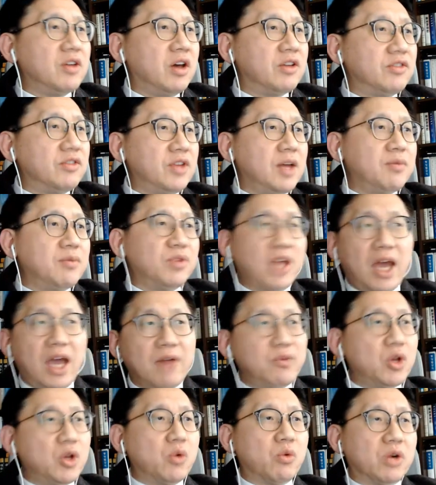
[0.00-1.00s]
steps
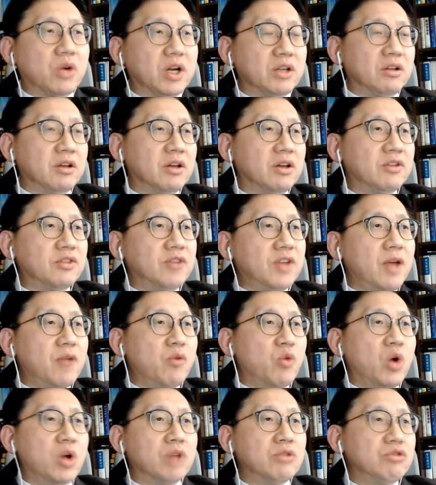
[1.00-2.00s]
afterward, step
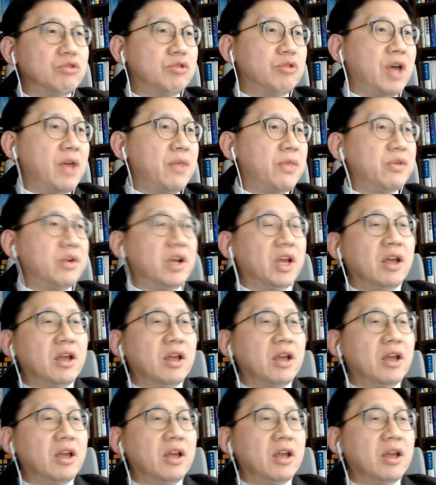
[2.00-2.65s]
1, 2, and 3.